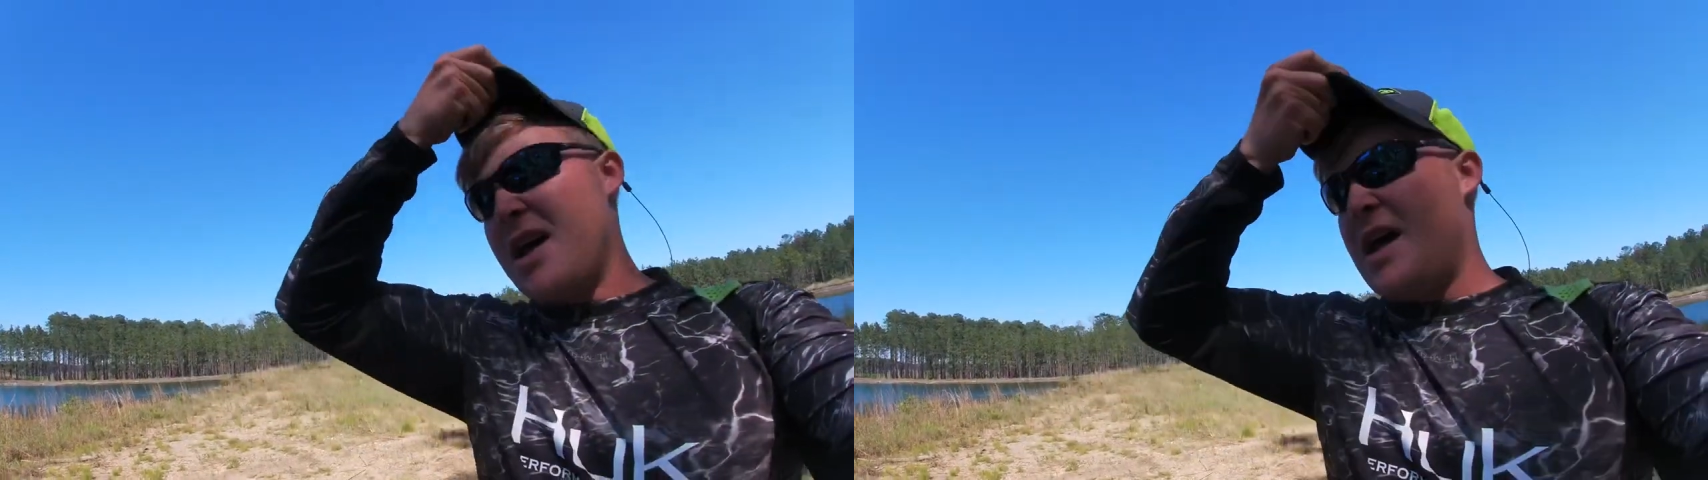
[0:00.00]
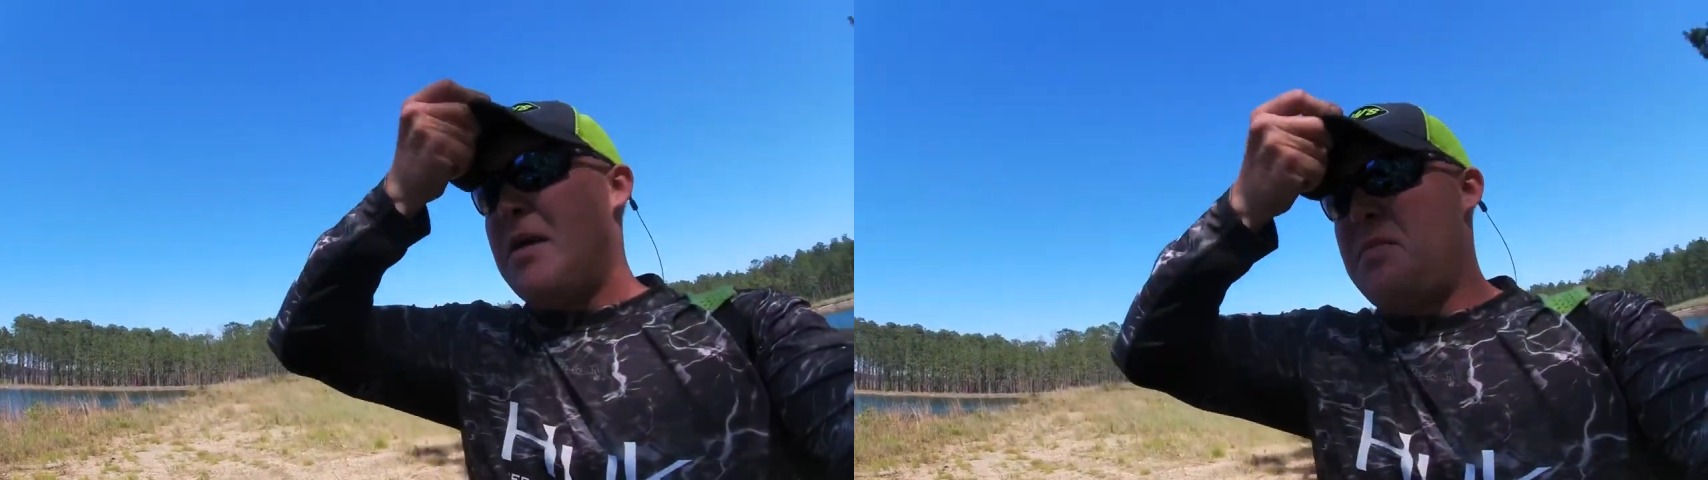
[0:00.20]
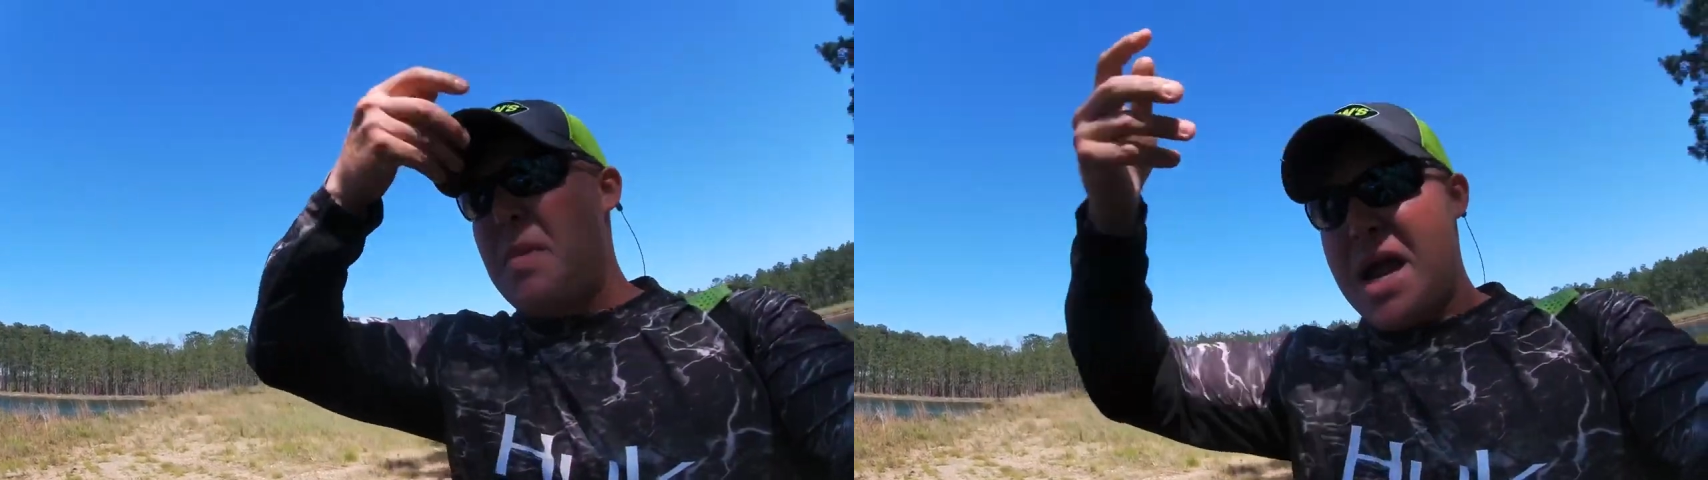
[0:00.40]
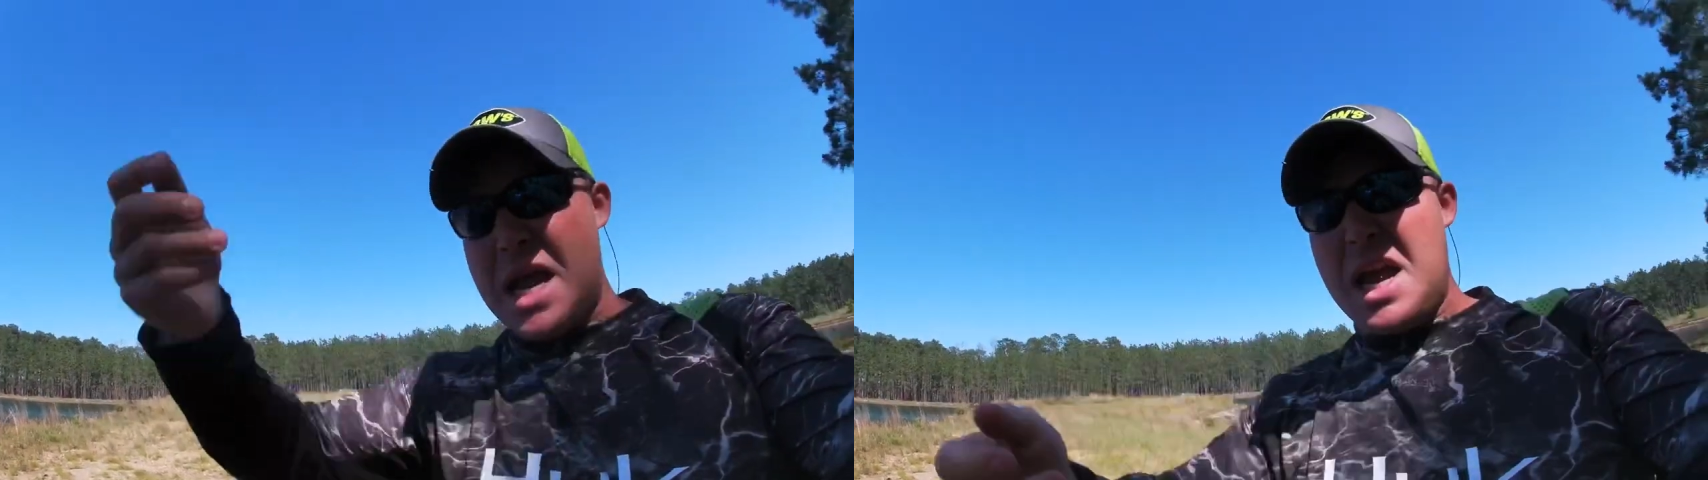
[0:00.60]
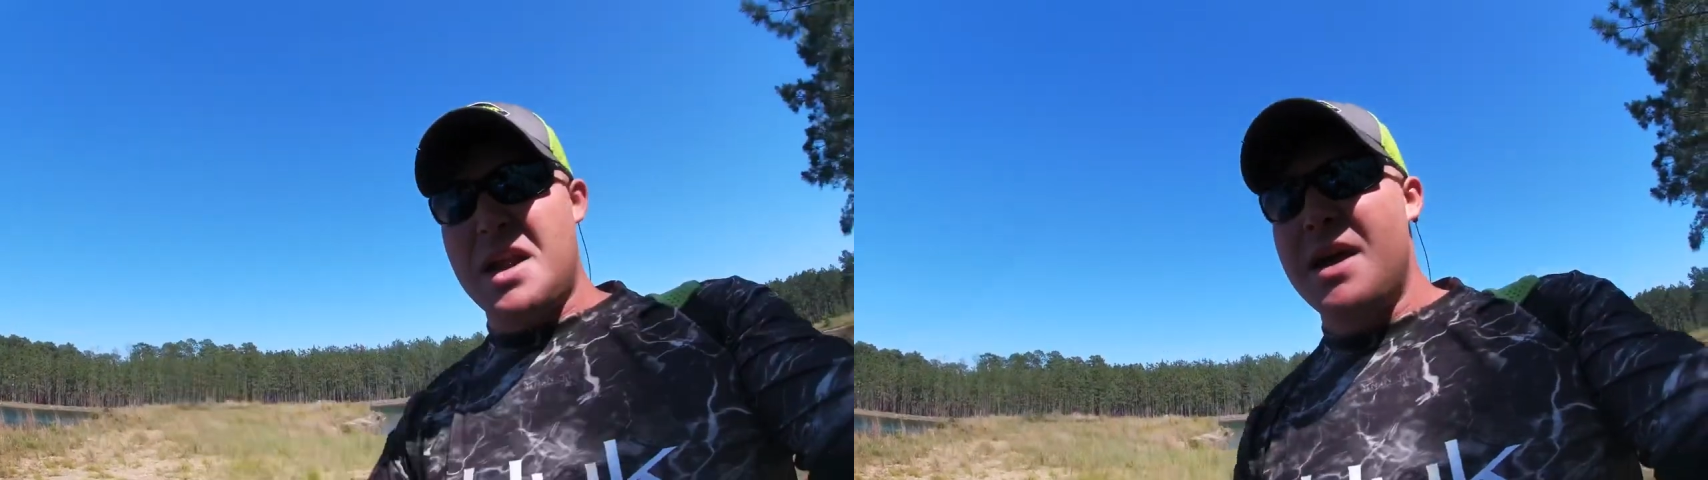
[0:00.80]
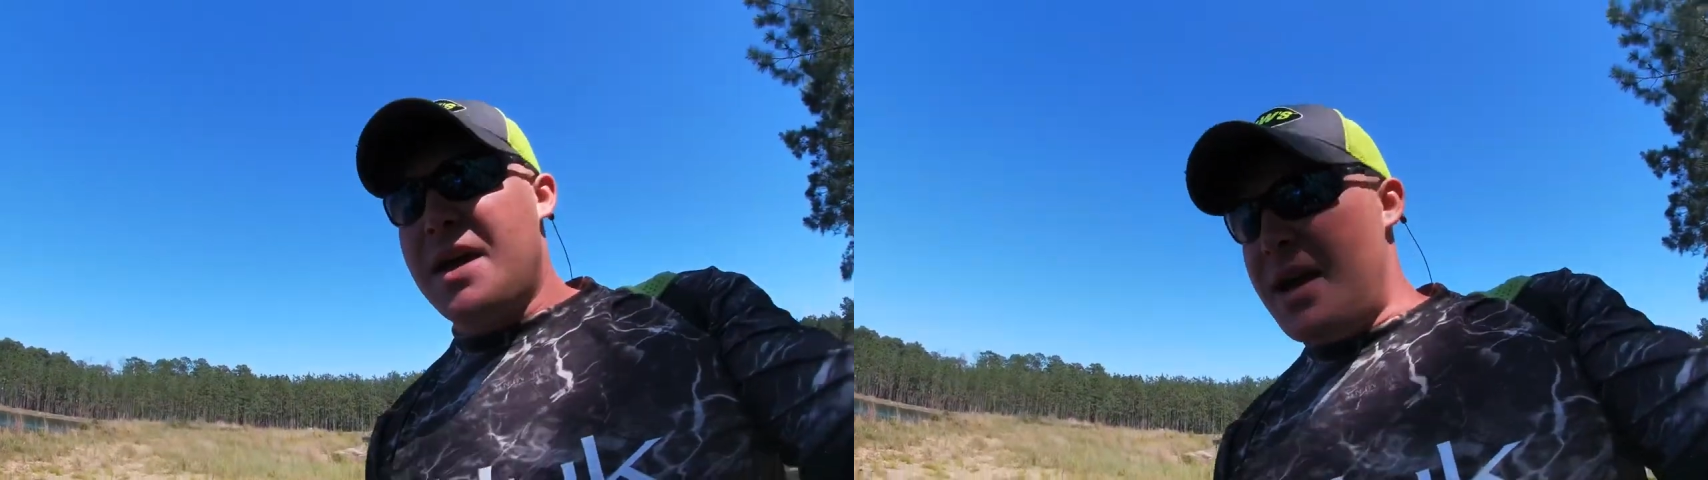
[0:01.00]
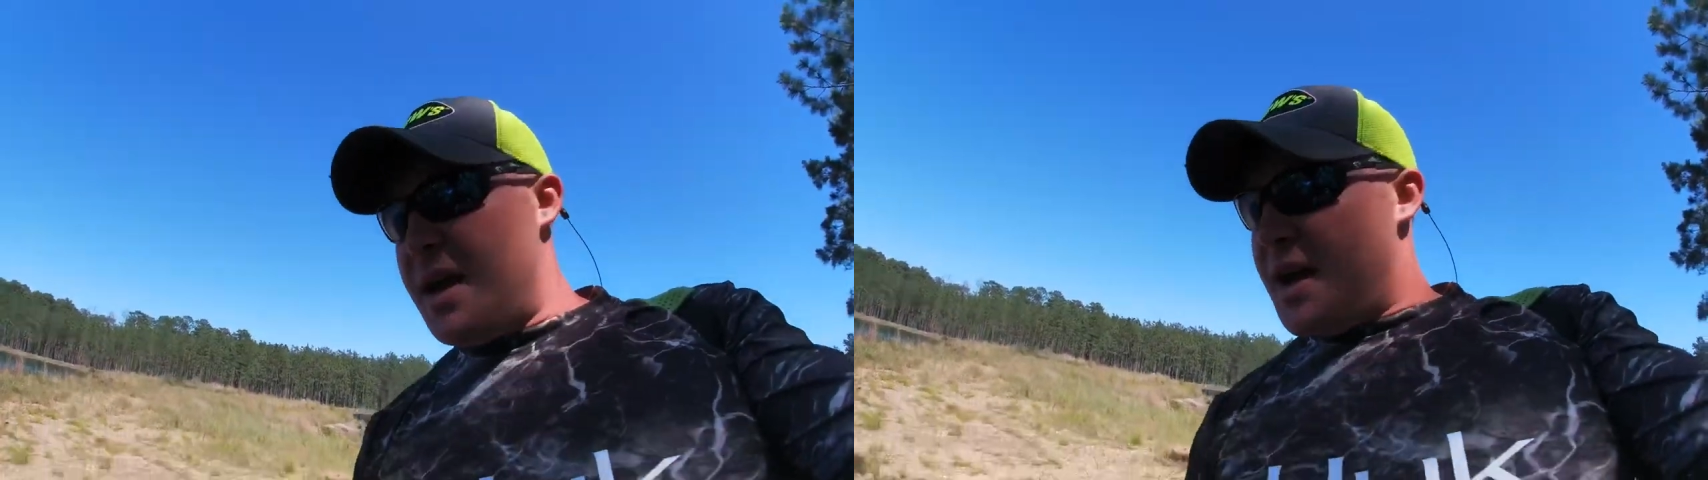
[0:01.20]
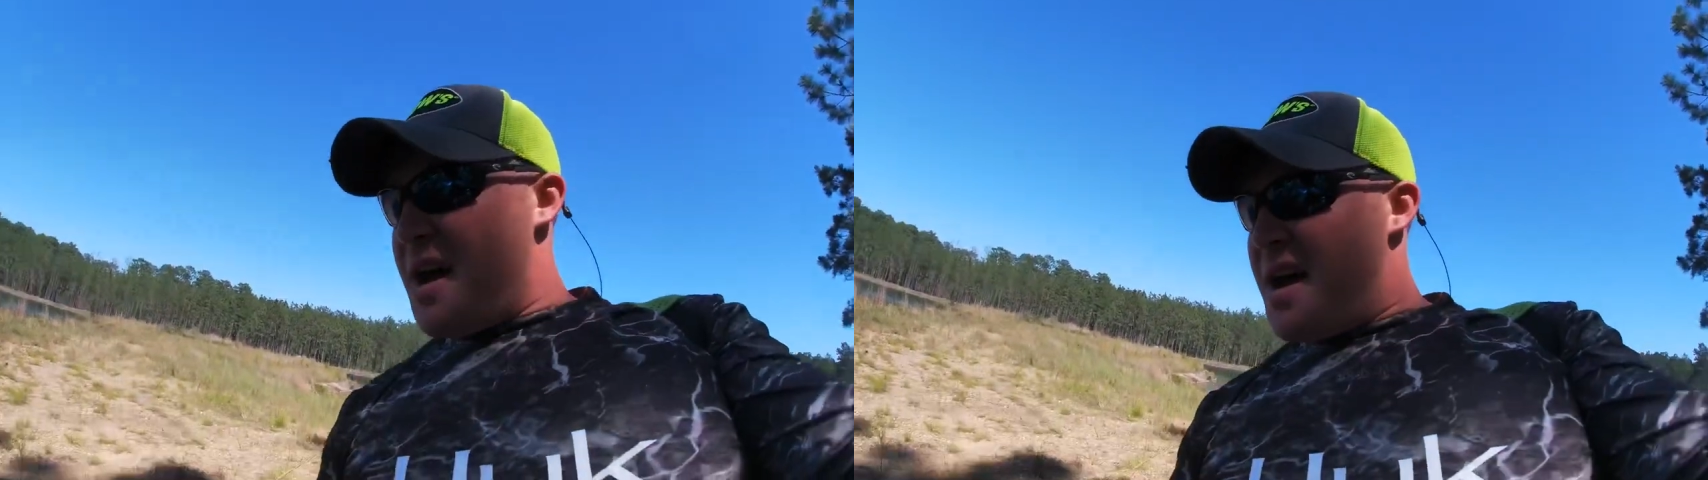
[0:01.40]
And man,
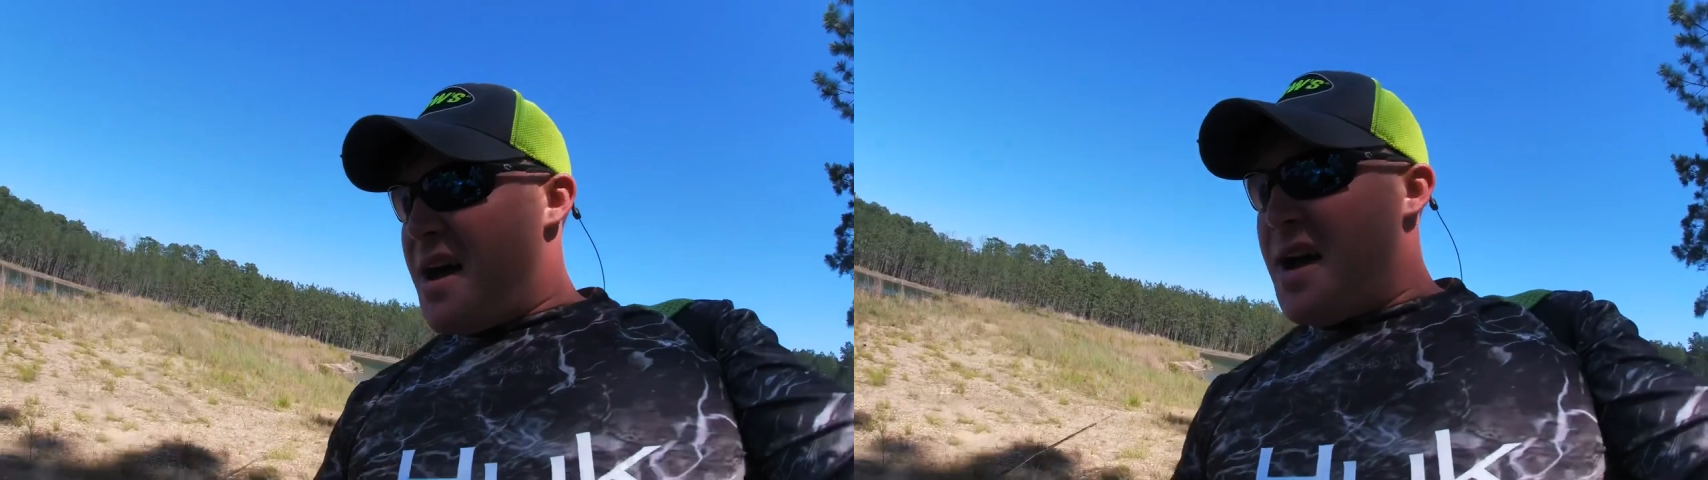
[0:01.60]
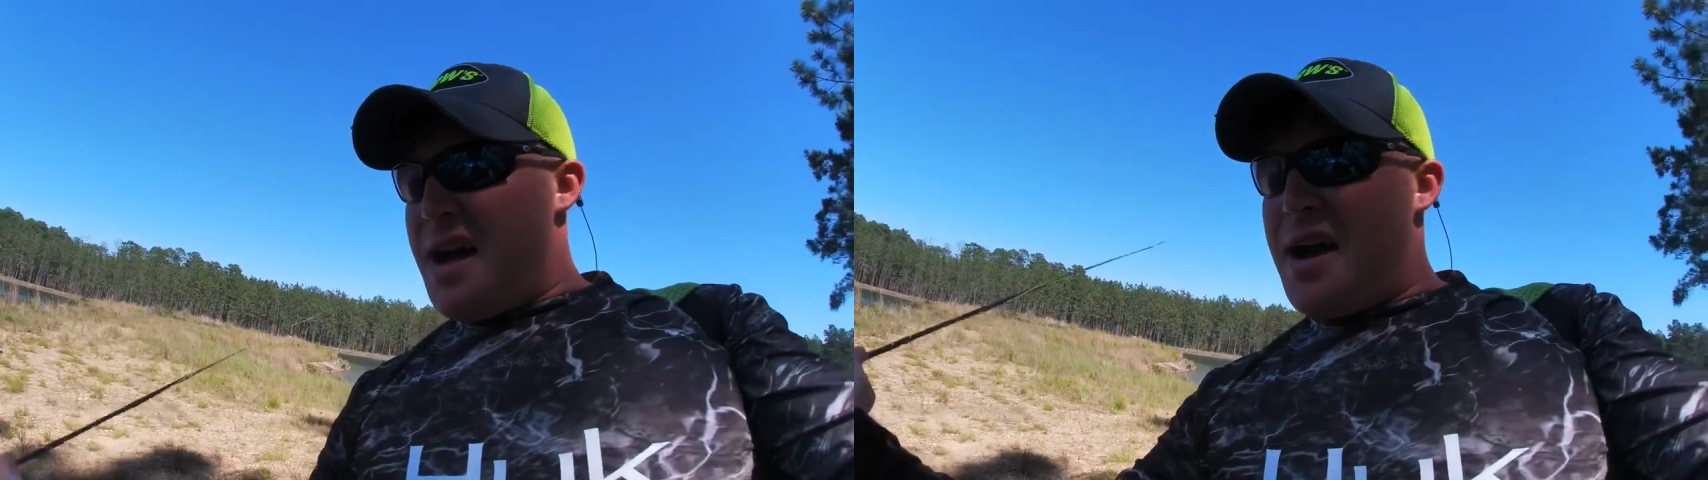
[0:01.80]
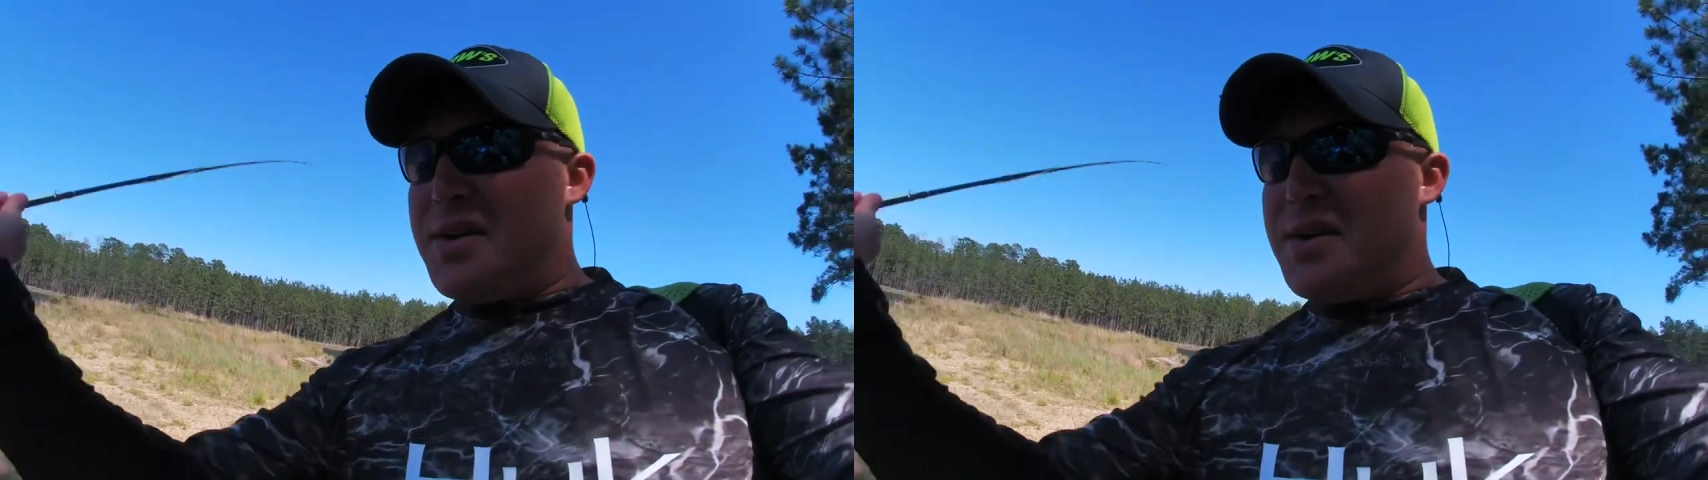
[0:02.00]
I